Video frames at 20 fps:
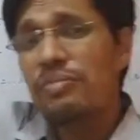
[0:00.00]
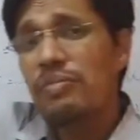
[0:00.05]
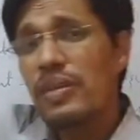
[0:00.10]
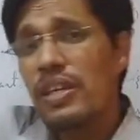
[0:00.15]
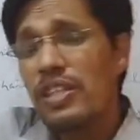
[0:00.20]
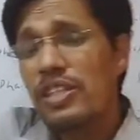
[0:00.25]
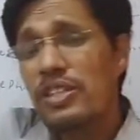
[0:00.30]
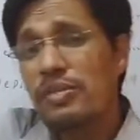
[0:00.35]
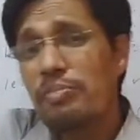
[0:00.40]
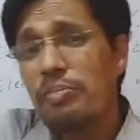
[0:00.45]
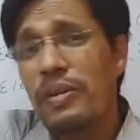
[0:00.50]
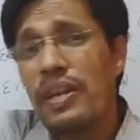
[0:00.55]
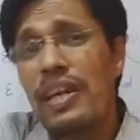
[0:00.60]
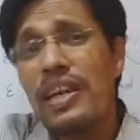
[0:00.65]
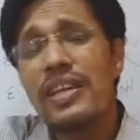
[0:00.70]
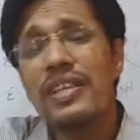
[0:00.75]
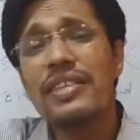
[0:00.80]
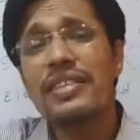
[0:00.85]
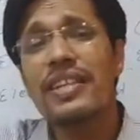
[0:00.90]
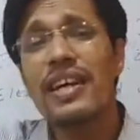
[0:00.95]

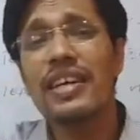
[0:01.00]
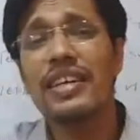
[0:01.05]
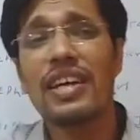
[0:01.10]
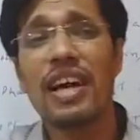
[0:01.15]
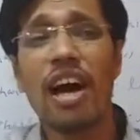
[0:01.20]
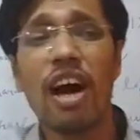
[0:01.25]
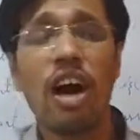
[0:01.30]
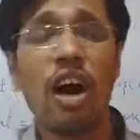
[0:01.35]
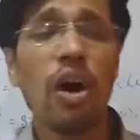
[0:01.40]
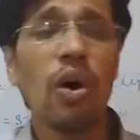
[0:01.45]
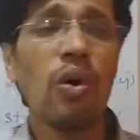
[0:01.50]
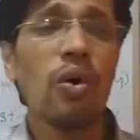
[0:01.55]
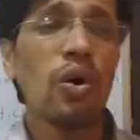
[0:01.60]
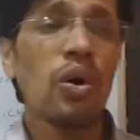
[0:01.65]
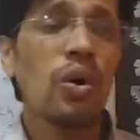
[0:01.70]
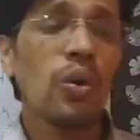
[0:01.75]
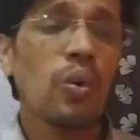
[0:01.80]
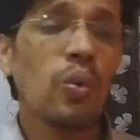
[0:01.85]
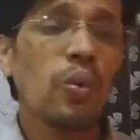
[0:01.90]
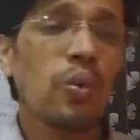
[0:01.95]
explain that how,
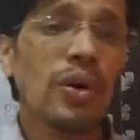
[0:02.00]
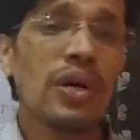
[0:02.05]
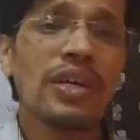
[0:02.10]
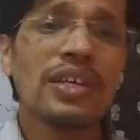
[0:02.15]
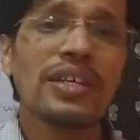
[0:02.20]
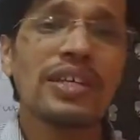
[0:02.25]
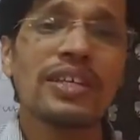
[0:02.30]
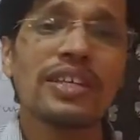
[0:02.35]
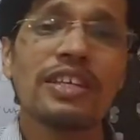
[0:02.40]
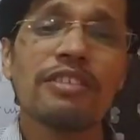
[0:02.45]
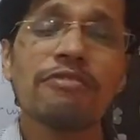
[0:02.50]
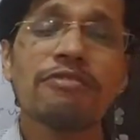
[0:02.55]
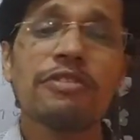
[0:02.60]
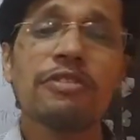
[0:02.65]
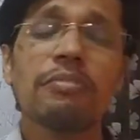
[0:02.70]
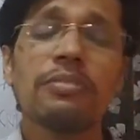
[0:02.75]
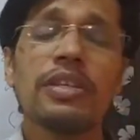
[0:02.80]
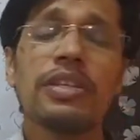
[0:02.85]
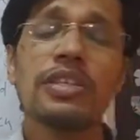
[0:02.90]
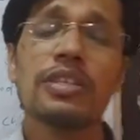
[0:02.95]
what
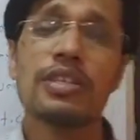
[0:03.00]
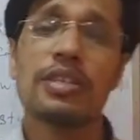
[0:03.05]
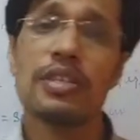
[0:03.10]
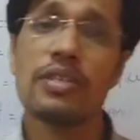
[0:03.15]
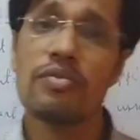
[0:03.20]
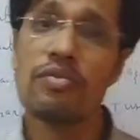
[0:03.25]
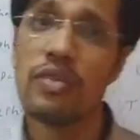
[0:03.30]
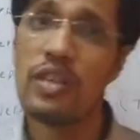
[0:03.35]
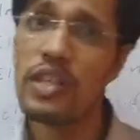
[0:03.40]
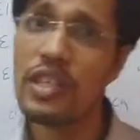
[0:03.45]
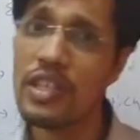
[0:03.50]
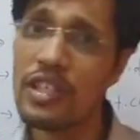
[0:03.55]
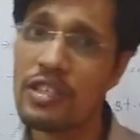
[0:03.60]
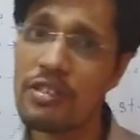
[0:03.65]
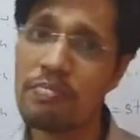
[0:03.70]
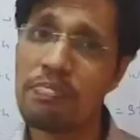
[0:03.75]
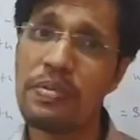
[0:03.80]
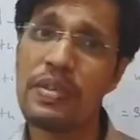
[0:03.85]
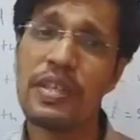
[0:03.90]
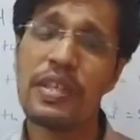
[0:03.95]
information, what
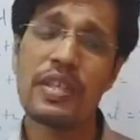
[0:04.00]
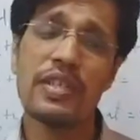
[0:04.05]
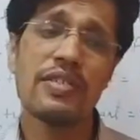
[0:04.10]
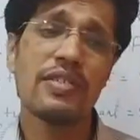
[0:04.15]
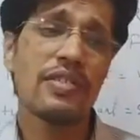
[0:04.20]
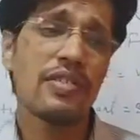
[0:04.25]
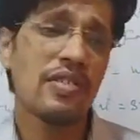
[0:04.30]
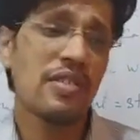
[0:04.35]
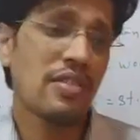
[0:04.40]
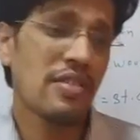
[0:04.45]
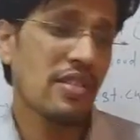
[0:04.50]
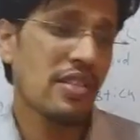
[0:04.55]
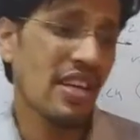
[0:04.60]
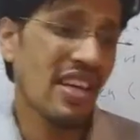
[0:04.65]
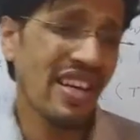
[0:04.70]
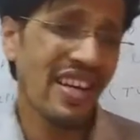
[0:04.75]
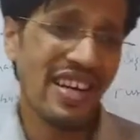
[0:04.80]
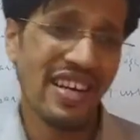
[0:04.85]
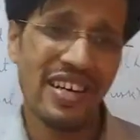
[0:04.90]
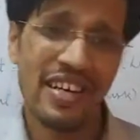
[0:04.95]
experiences they
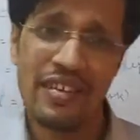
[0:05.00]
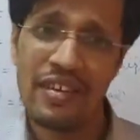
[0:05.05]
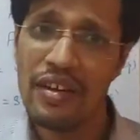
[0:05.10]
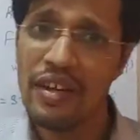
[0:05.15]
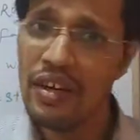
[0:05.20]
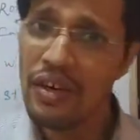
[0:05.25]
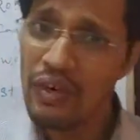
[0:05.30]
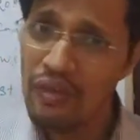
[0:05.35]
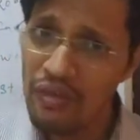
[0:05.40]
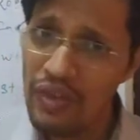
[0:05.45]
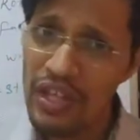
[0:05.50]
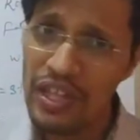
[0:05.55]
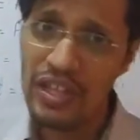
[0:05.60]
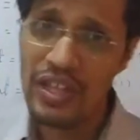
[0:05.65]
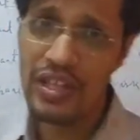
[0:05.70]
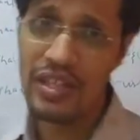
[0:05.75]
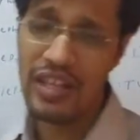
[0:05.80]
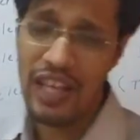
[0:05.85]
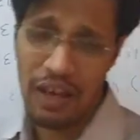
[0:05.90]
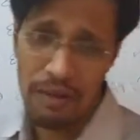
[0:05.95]
had
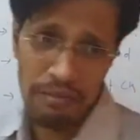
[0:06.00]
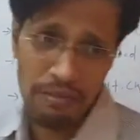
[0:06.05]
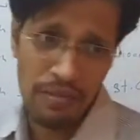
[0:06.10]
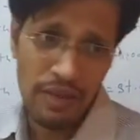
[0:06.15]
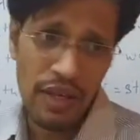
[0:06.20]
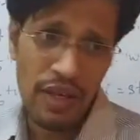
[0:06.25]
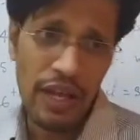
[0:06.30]
with them,